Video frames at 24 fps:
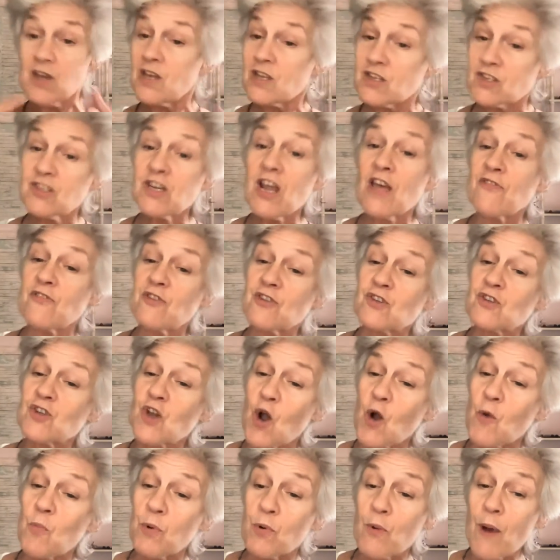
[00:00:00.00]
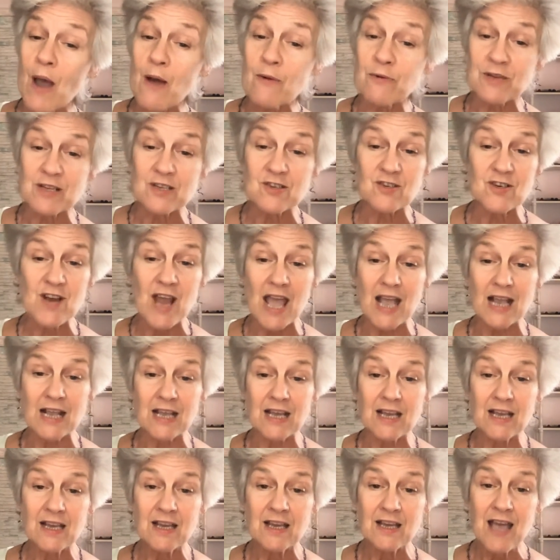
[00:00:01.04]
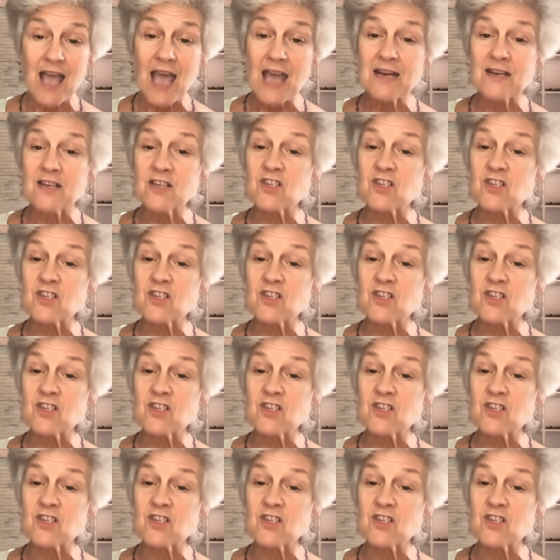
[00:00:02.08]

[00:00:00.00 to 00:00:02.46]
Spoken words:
stethoscope around his neck and a